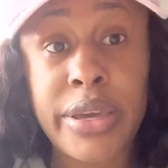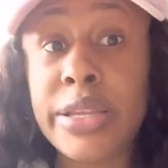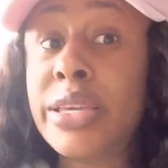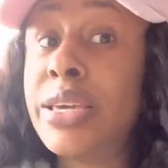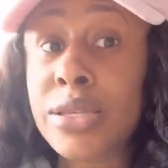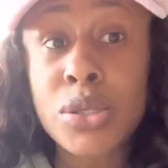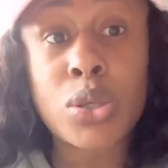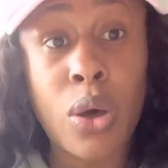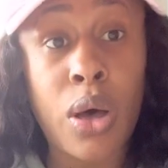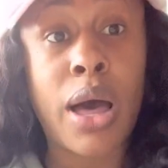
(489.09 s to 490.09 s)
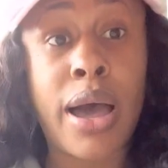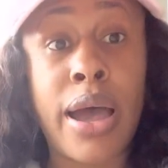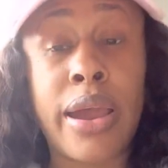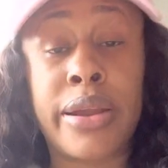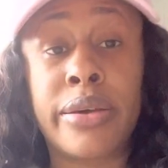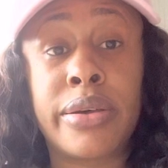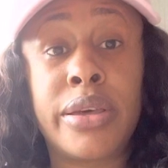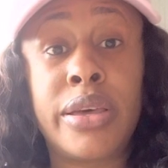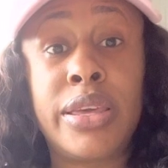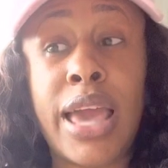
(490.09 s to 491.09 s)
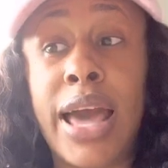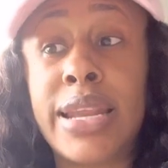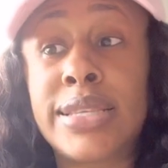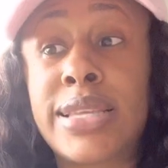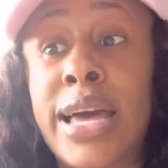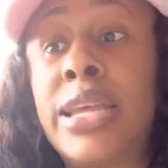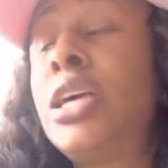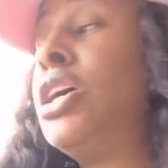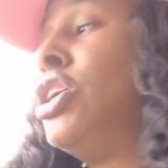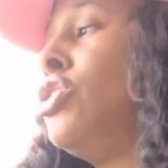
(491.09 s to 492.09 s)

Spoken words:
It is so hard. You understand?